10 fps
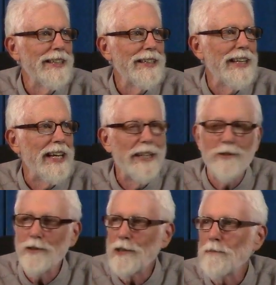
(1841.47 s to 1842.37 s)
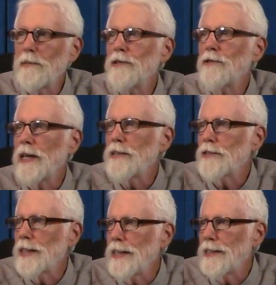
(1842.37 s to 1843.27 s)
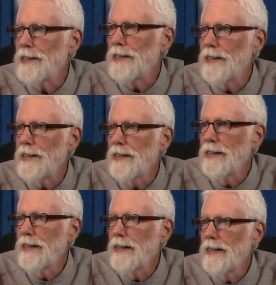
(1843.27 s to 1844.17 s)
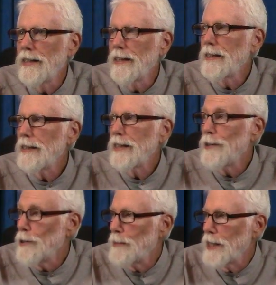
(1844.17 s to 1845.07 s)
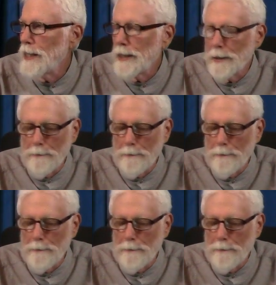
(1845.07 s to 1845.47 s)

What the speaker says: that has just been translated in the beginning.